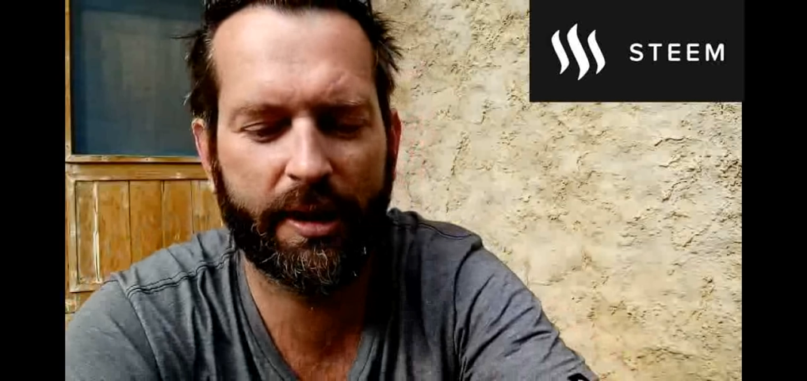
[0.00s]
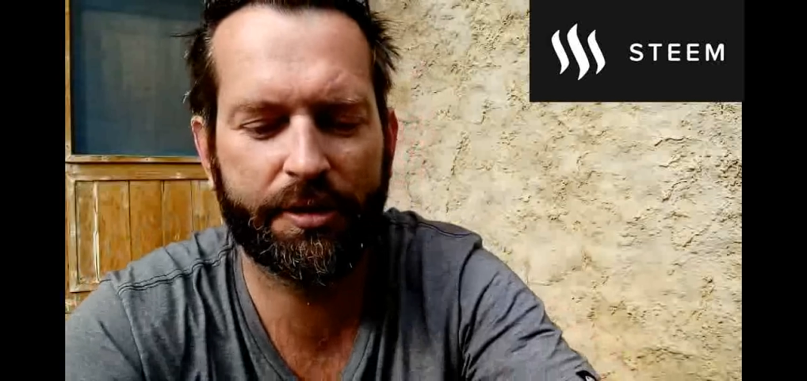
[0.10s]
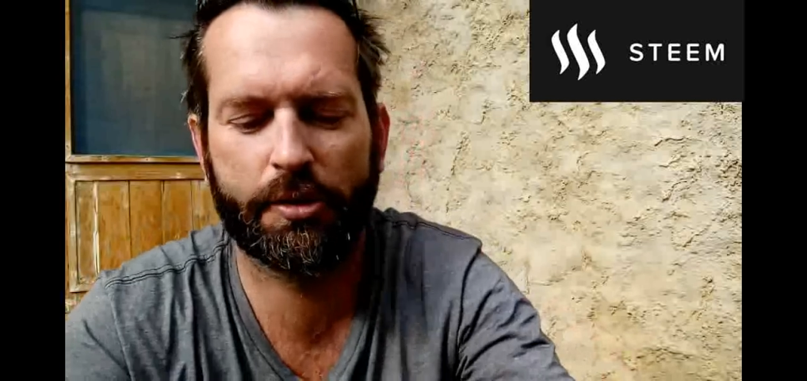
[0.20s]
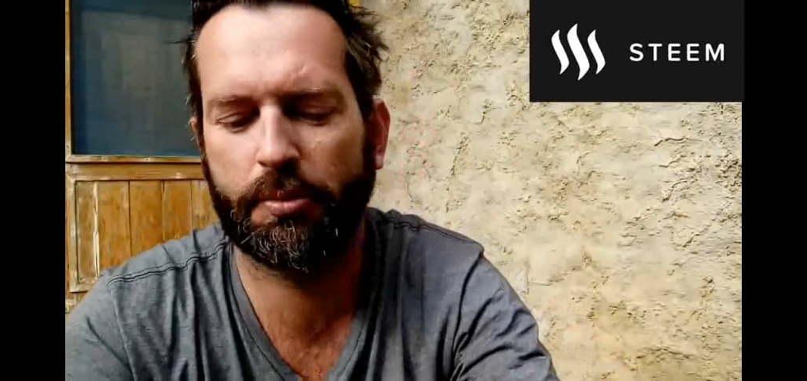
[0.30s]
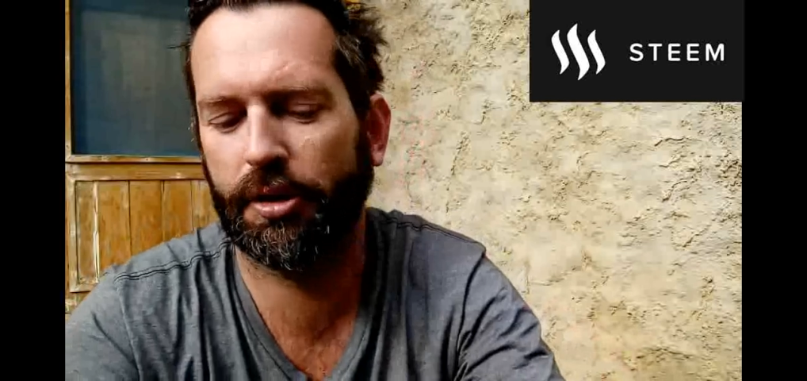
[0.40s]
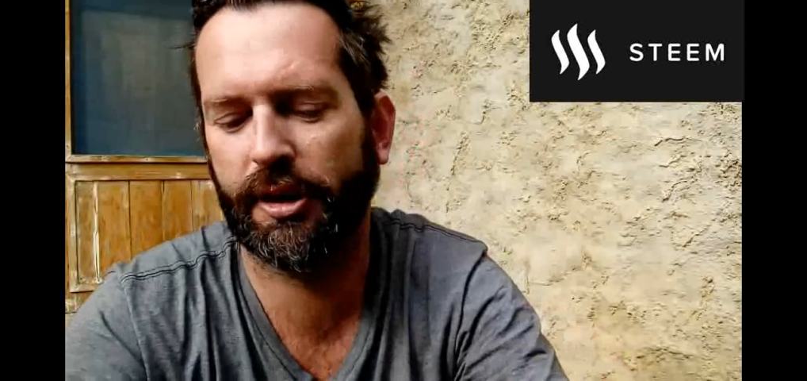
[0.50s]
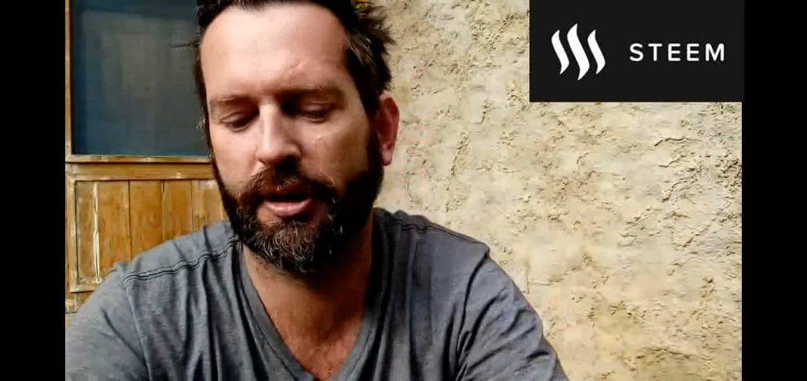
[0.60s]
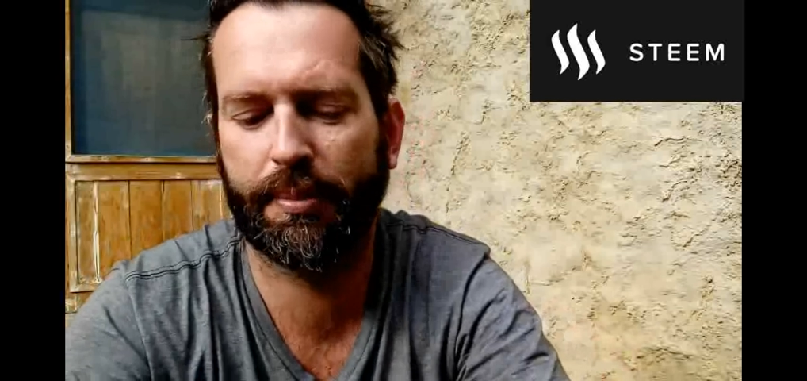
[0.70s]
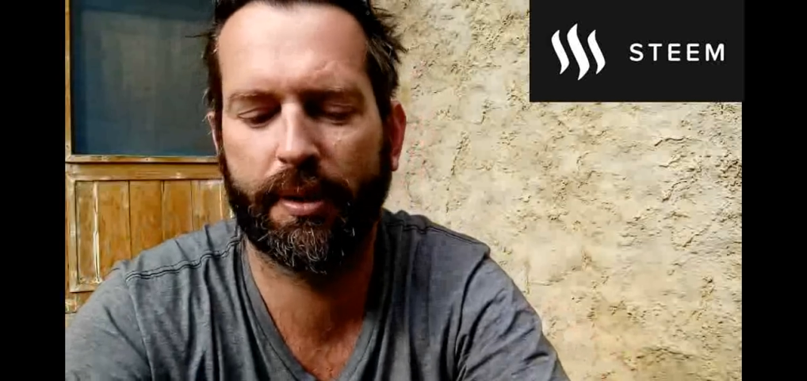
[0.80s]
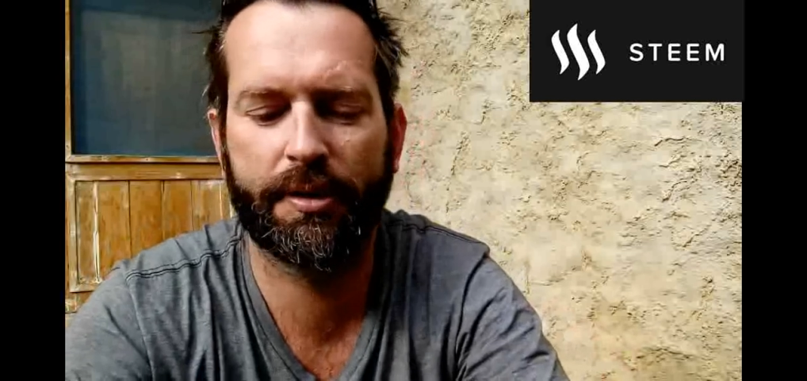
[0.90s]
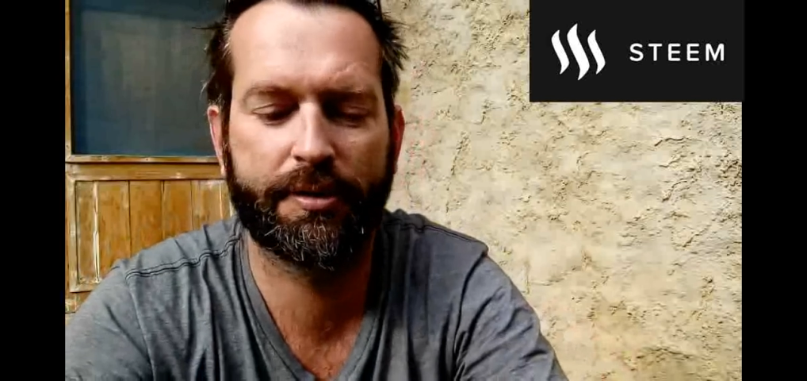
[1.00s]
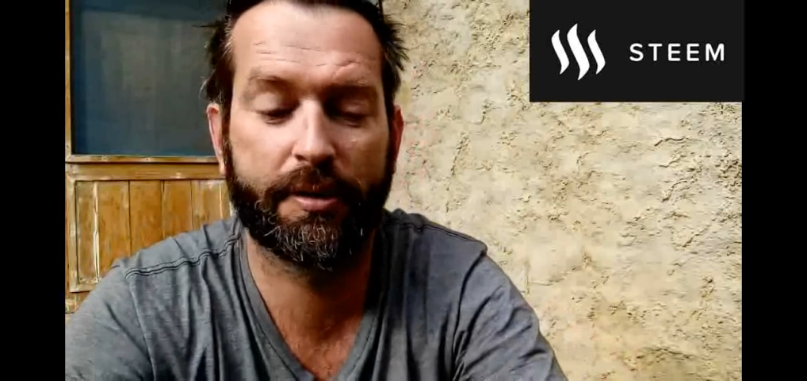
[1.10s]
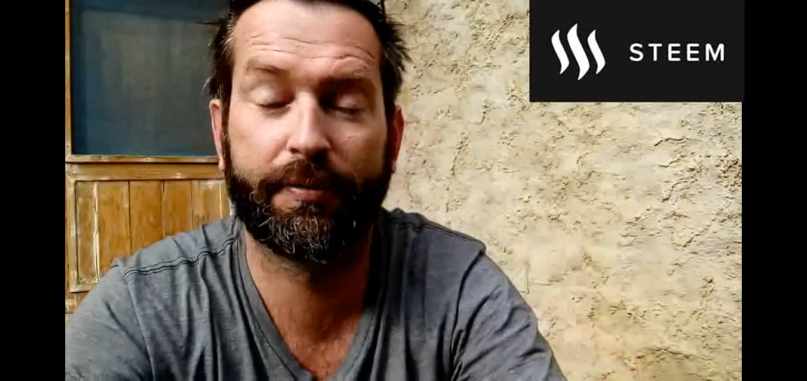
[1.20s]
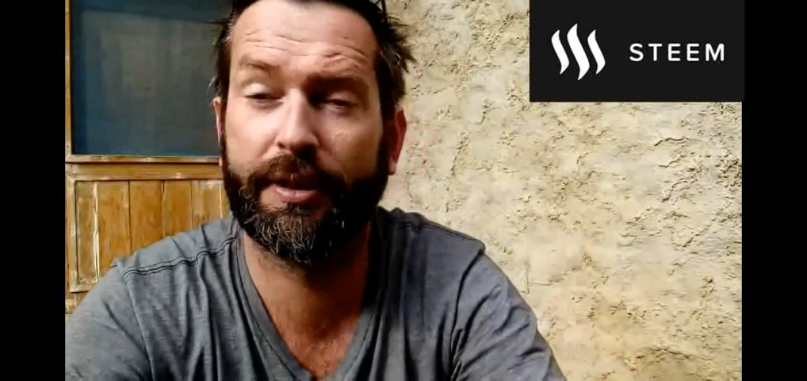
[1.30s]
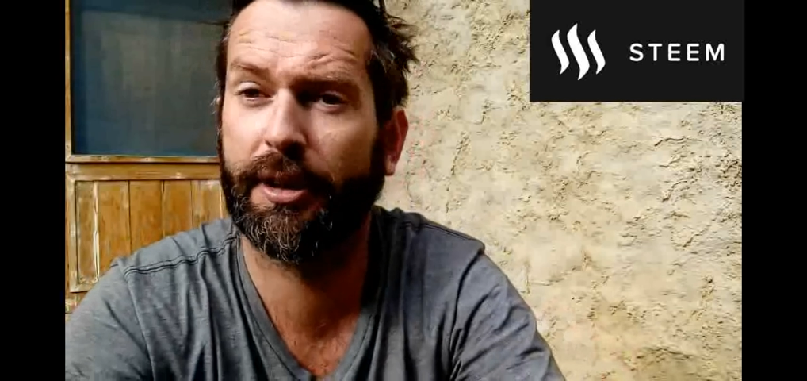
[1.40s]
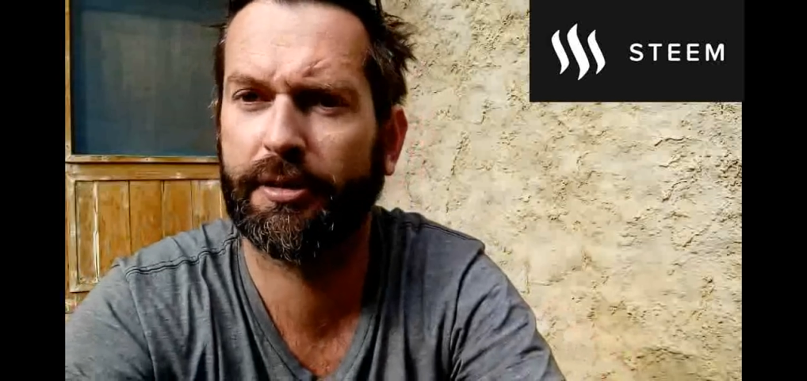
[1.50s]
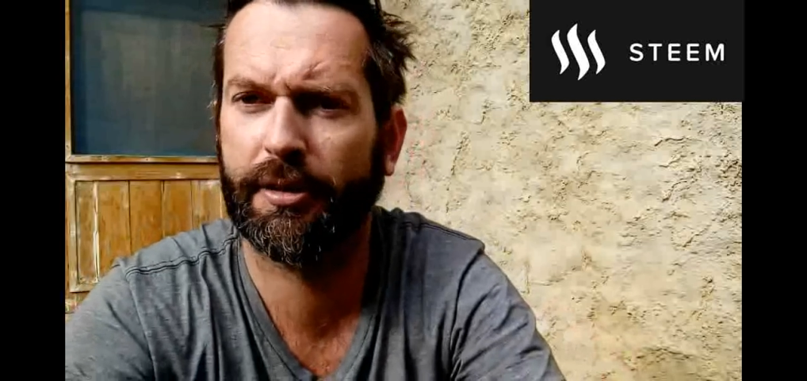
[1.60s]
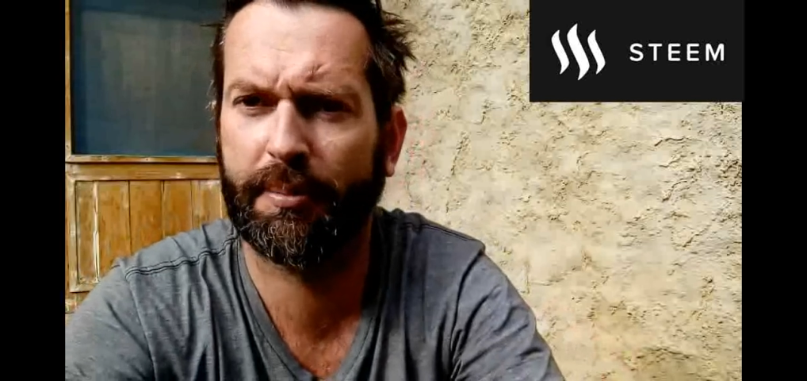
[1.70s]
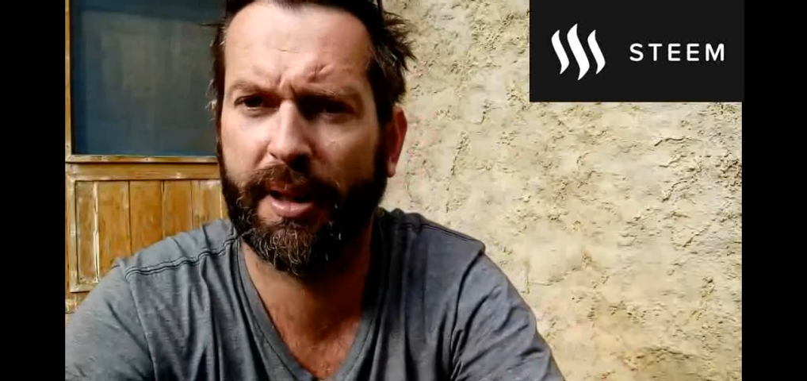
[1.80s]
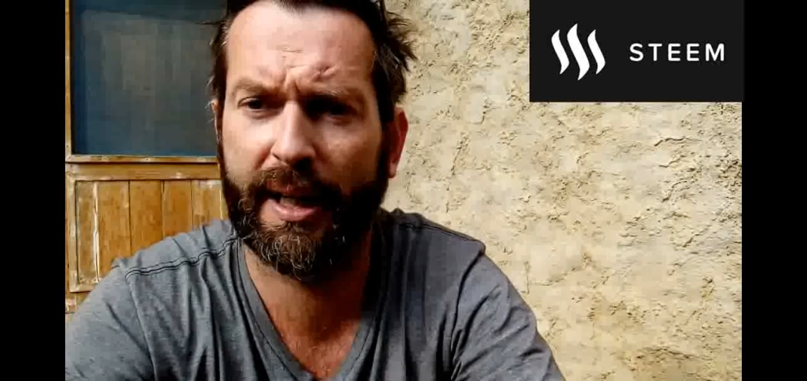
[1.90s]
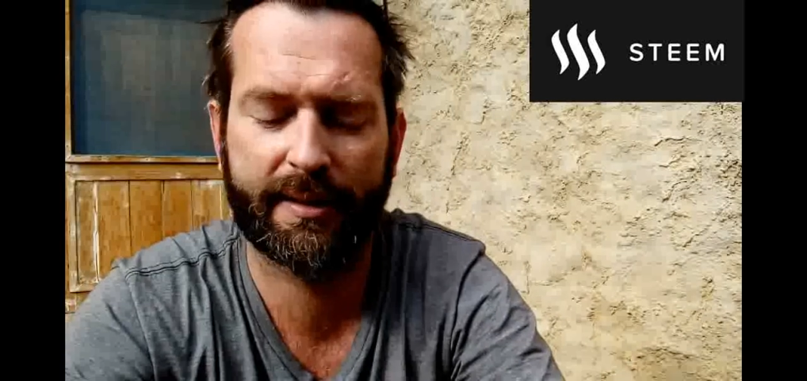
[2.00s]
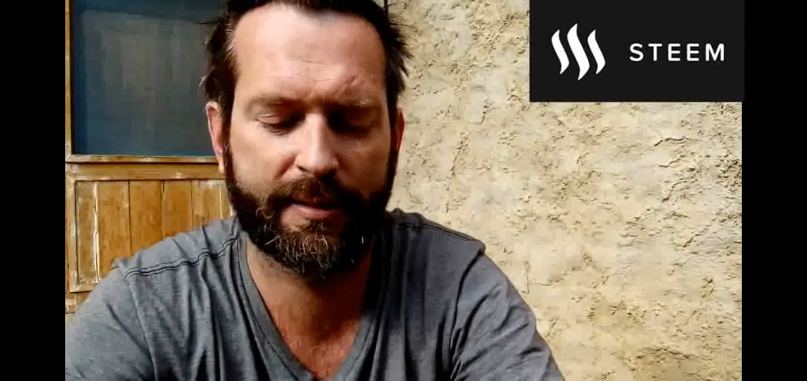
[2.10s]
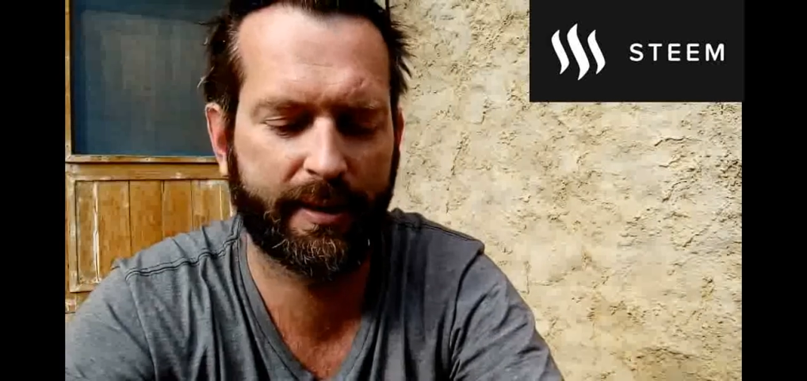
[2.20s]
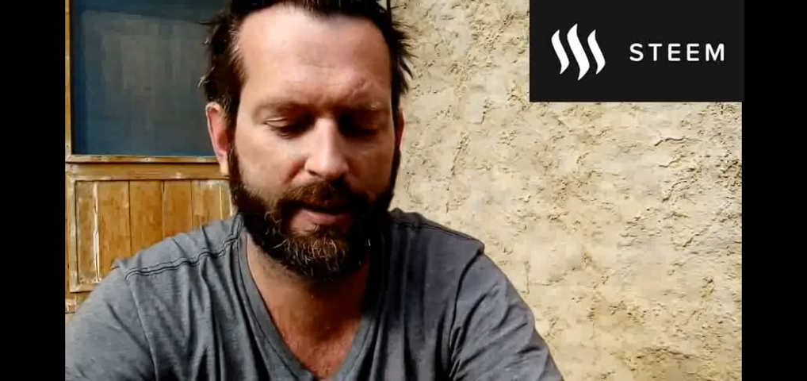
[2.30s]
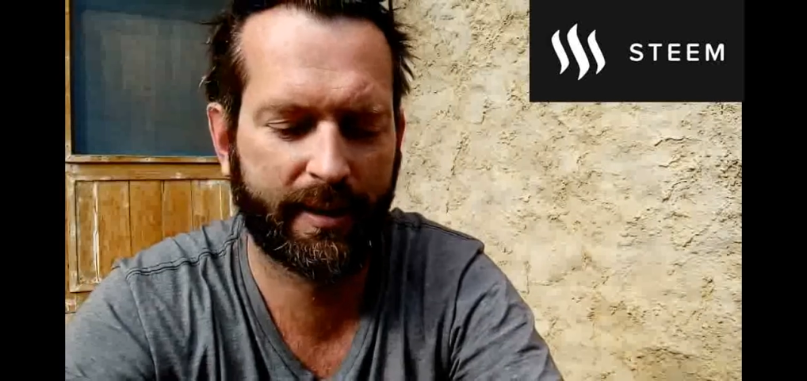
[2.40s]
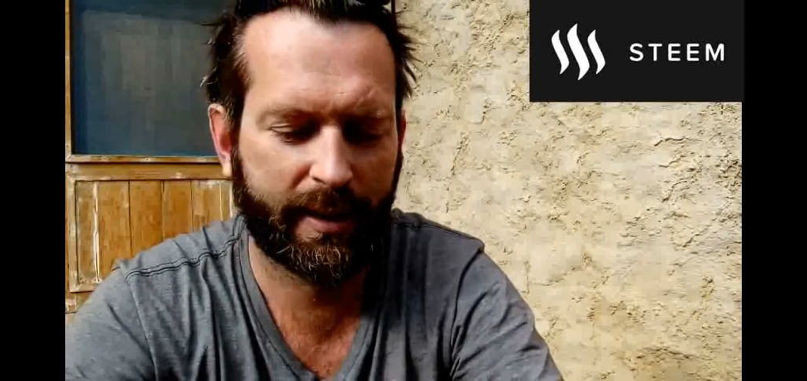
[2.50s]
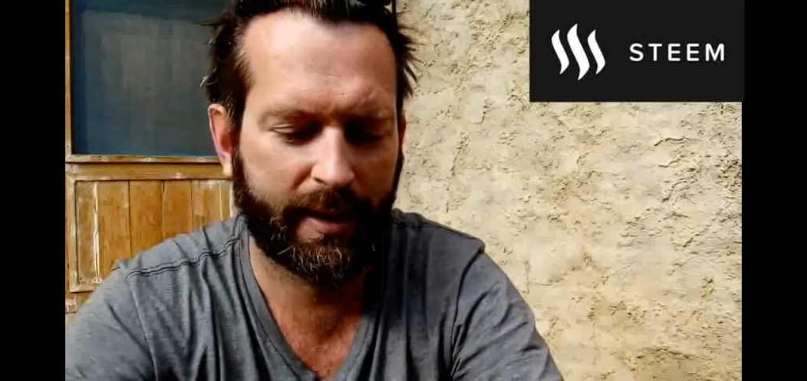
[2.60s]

I was just watching a post or video, sorry, by Exile,